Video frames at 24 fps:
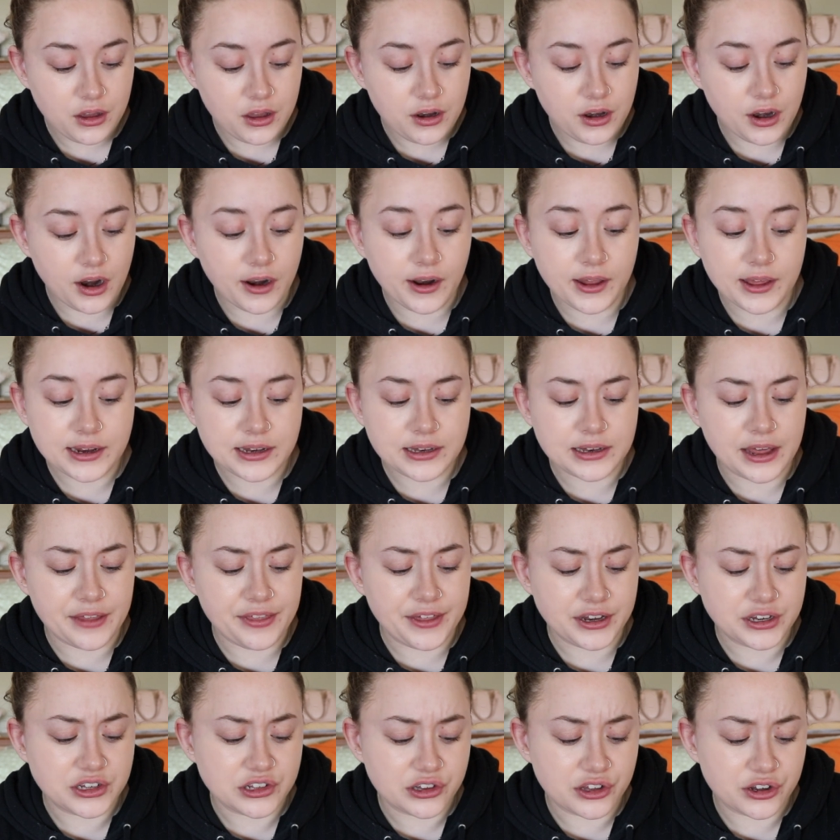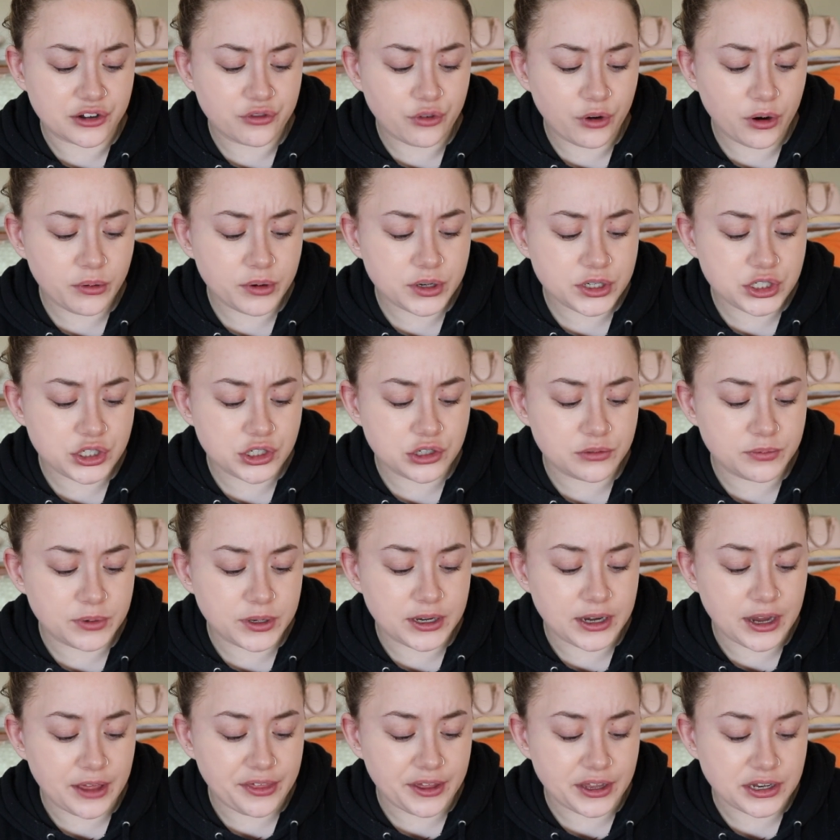not like nothing to look forward to, but
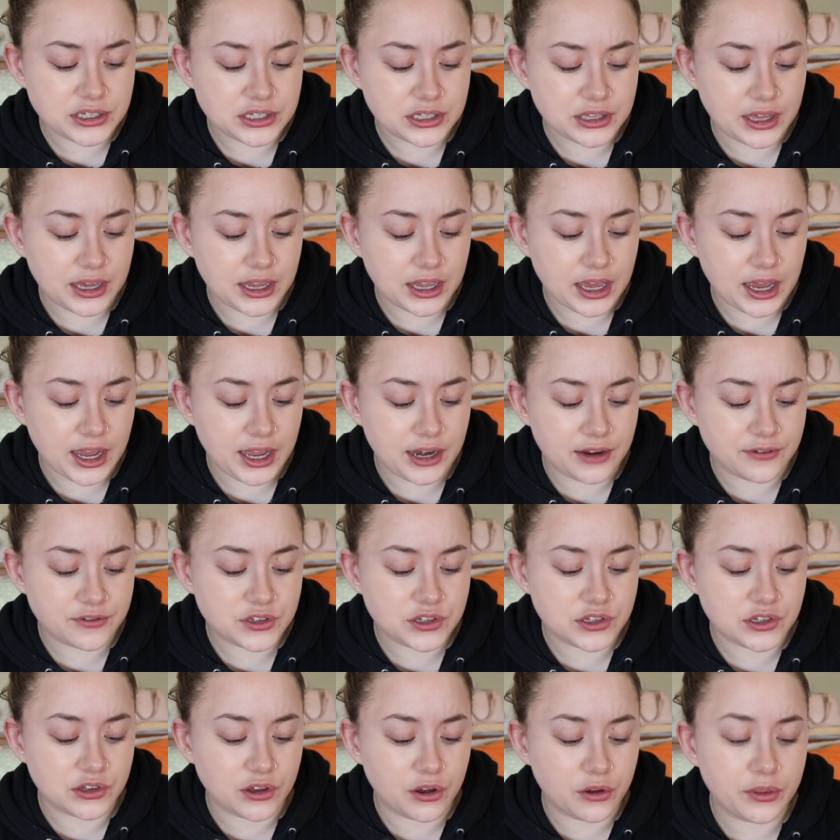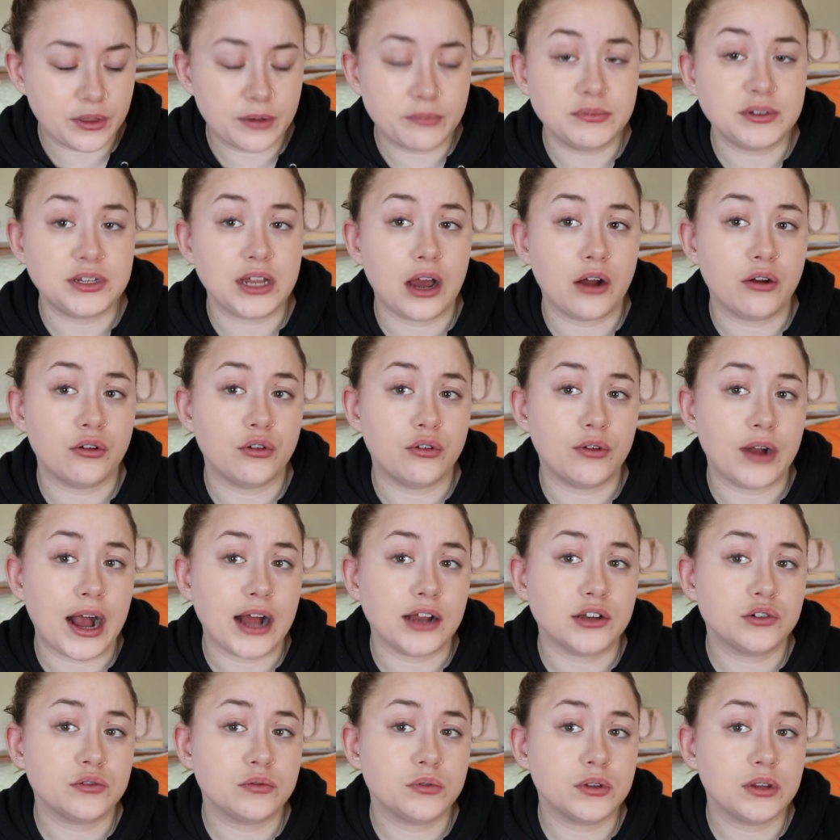nothing to like kind of slow them down
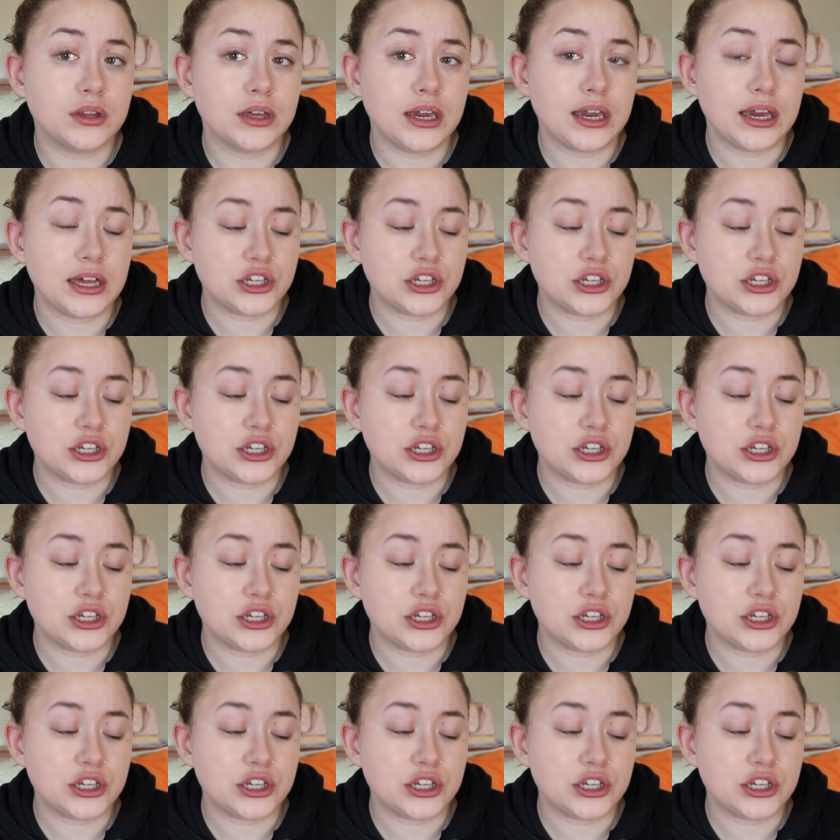gradually.